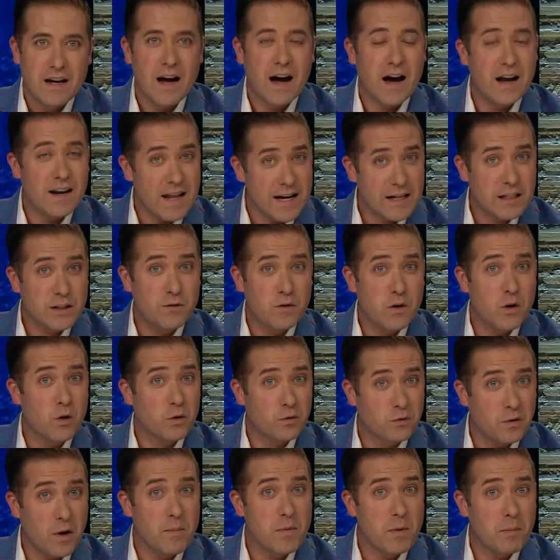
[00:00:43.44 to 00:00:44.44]
A next viewer
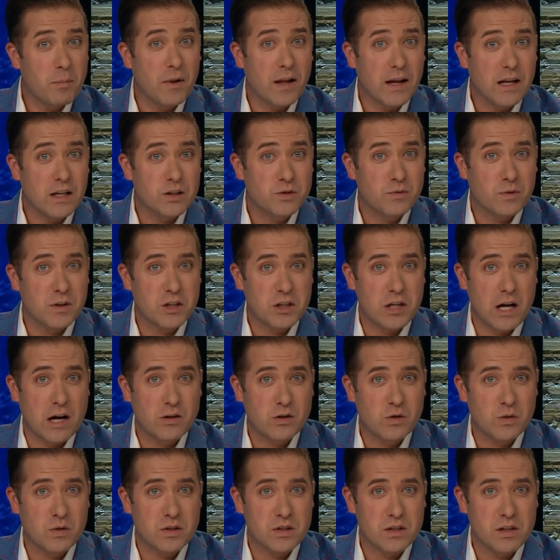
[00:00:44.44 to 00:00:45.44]
from the Plains reached
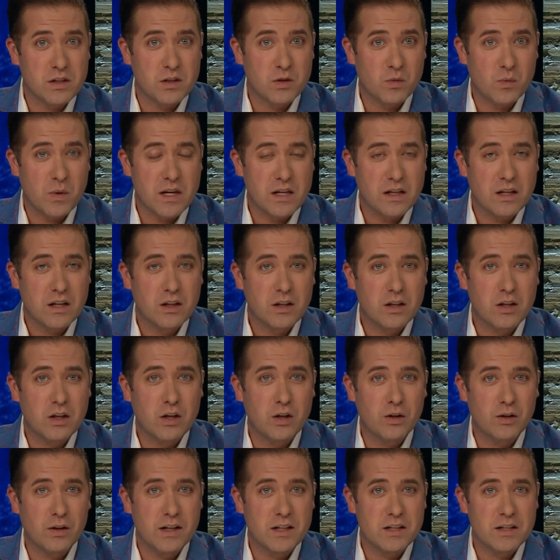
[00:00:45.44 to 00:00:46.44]
out to us this week,
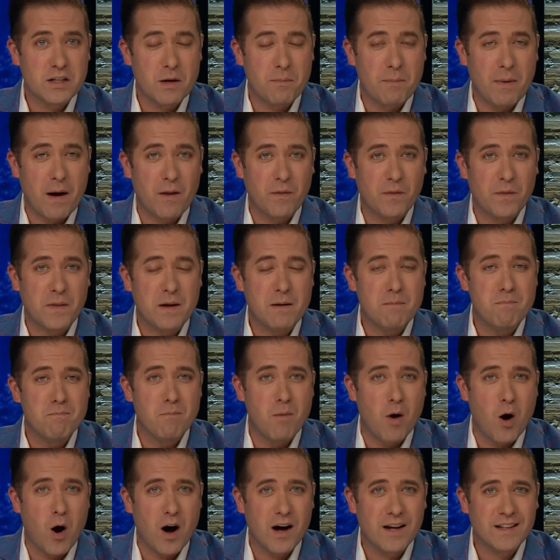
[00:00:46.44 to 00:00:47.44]
curious about the
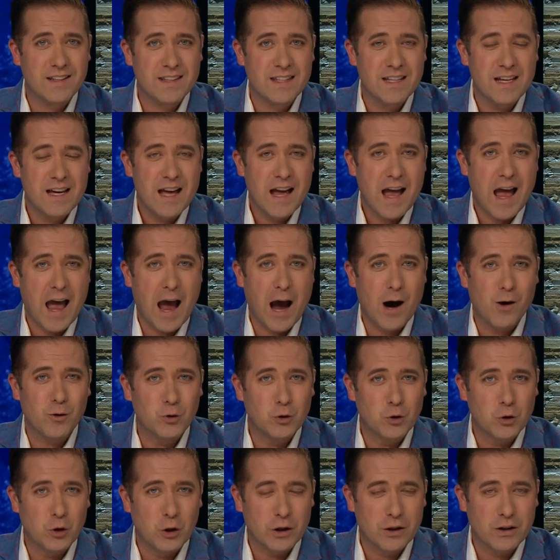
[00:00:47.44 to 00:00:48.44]
moth
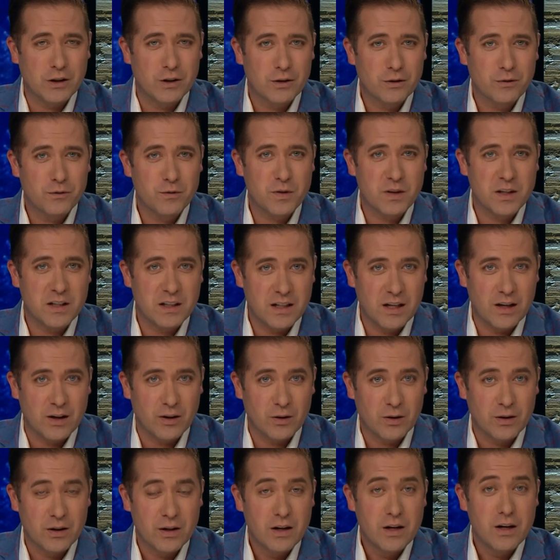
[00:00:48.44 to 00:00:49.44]
outlook for the
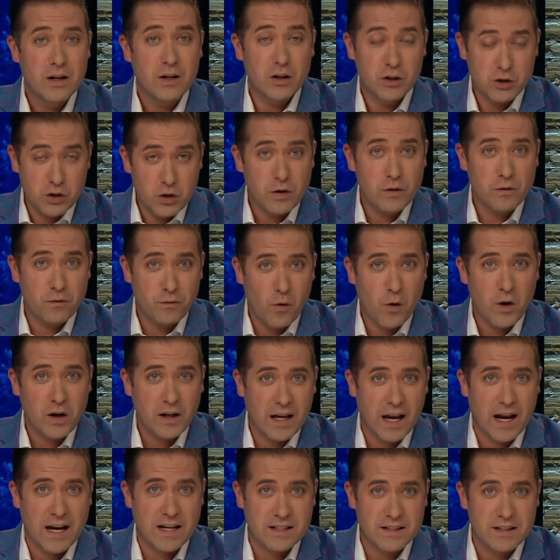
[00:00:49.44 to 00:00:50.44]
year, because you can
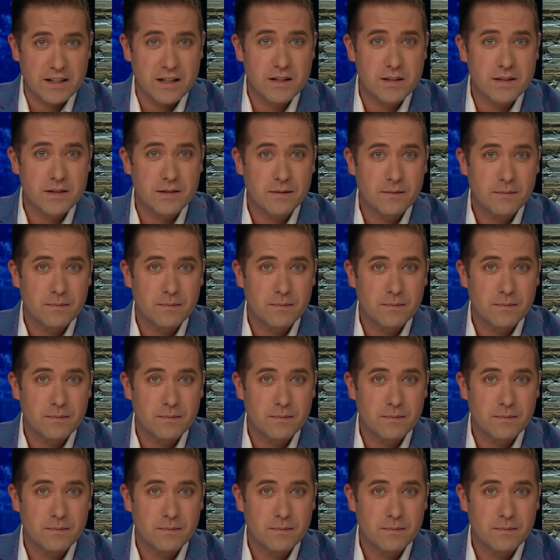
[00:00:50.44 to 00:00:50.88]
forecast this.